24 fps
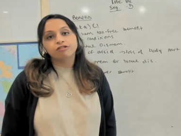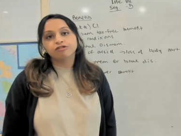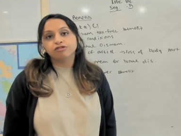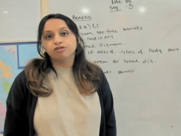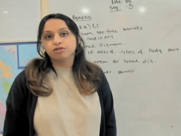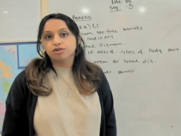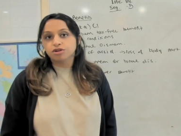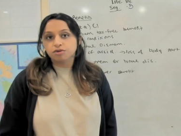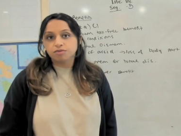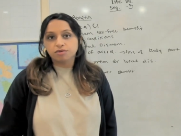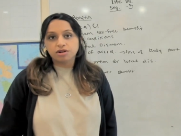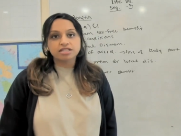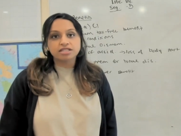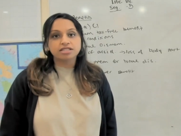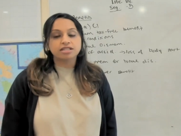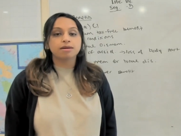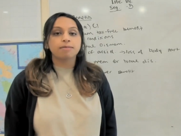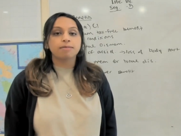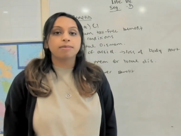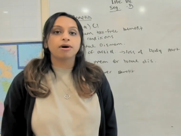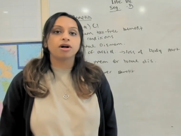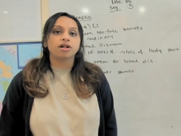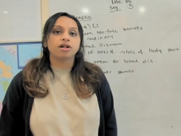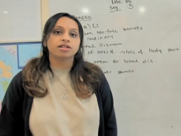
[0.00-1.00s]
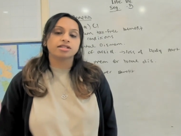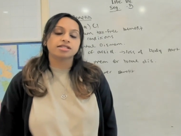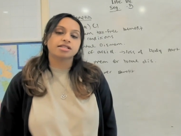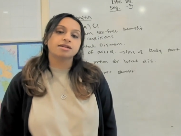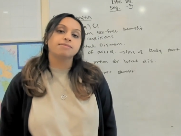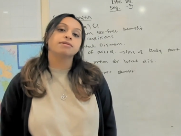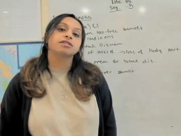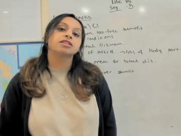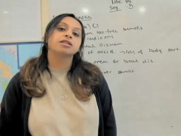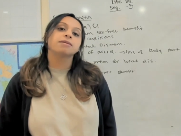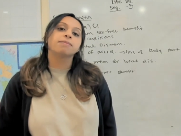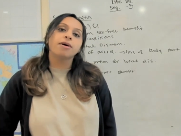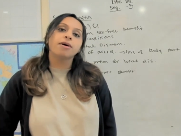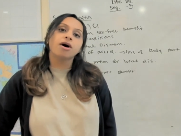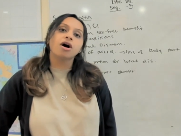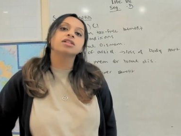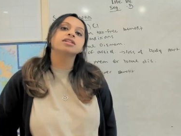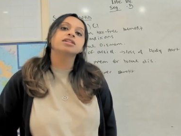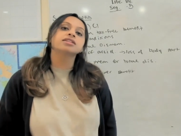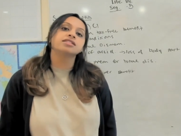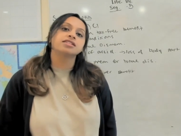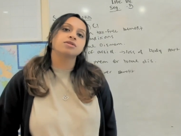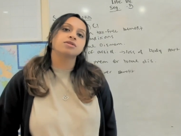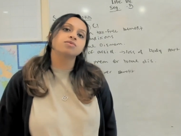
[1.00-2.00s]
for the rest of the policy, but the
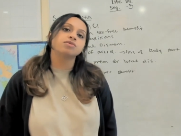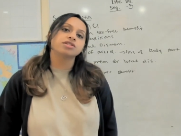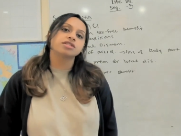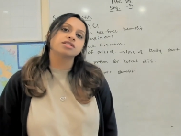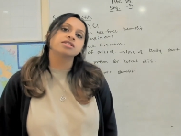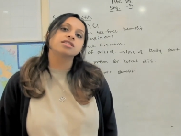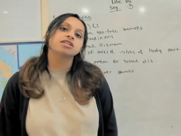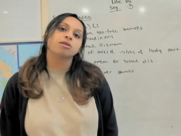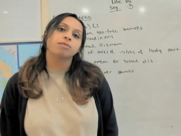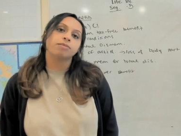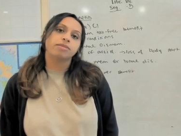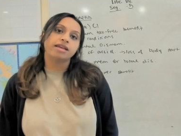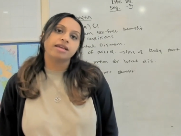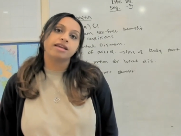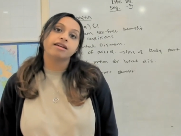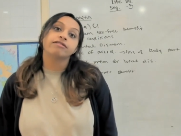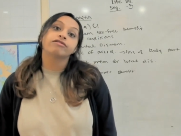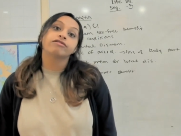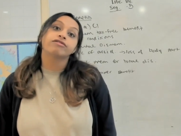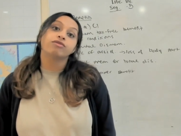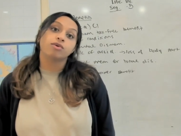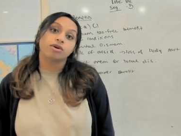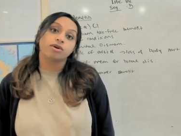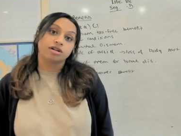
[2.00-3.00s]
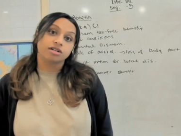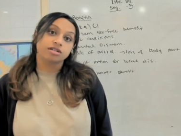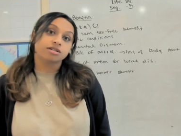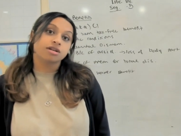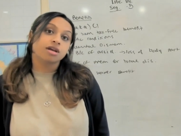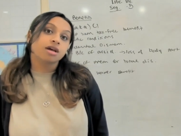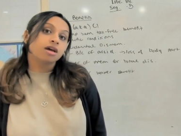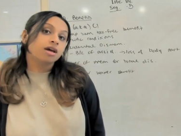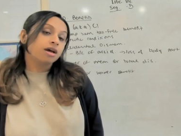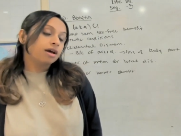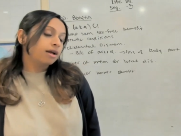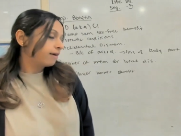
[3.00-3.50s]
policy will still be in force,